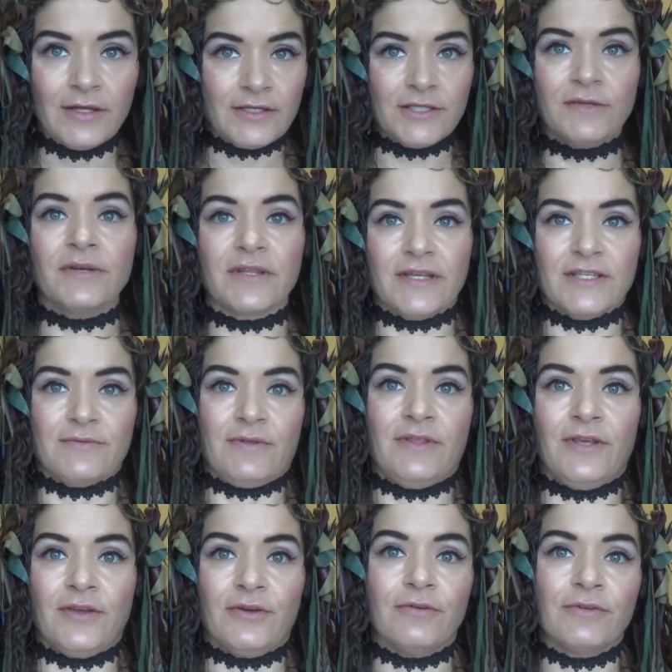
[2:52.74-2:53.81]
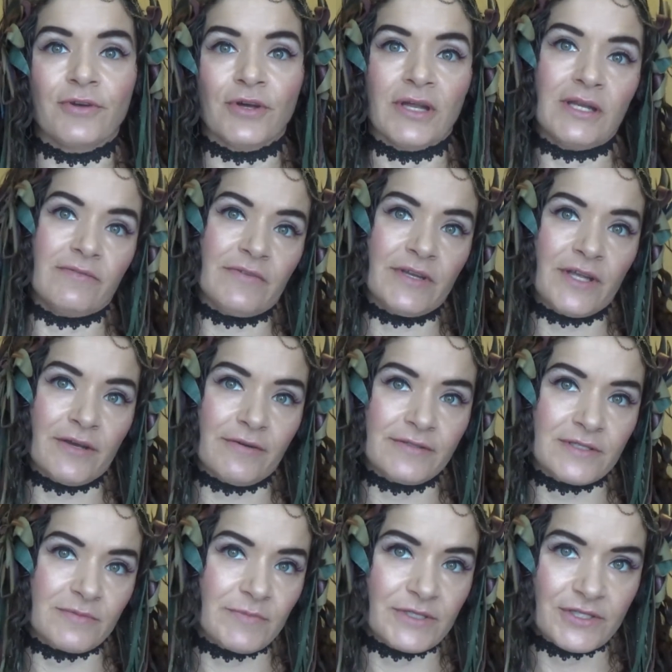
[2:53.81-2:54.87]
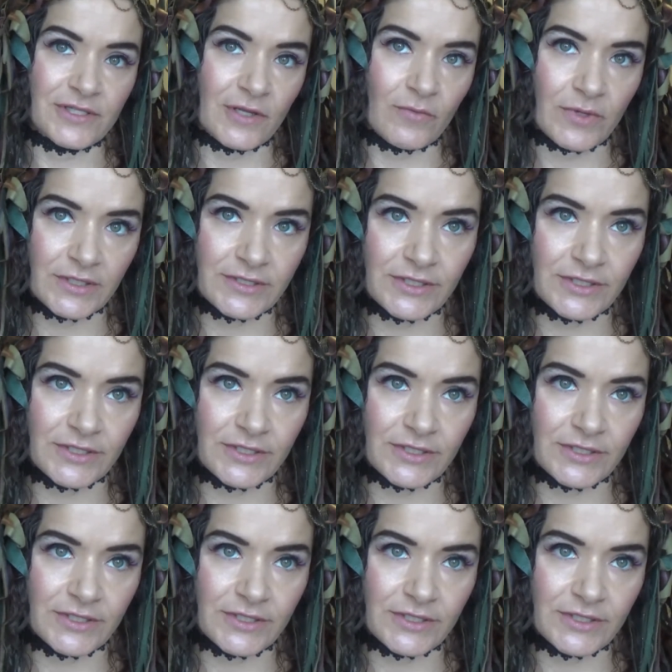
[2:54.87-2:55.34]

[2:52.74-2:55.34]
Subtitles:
doing this with you, creating videos as much as I want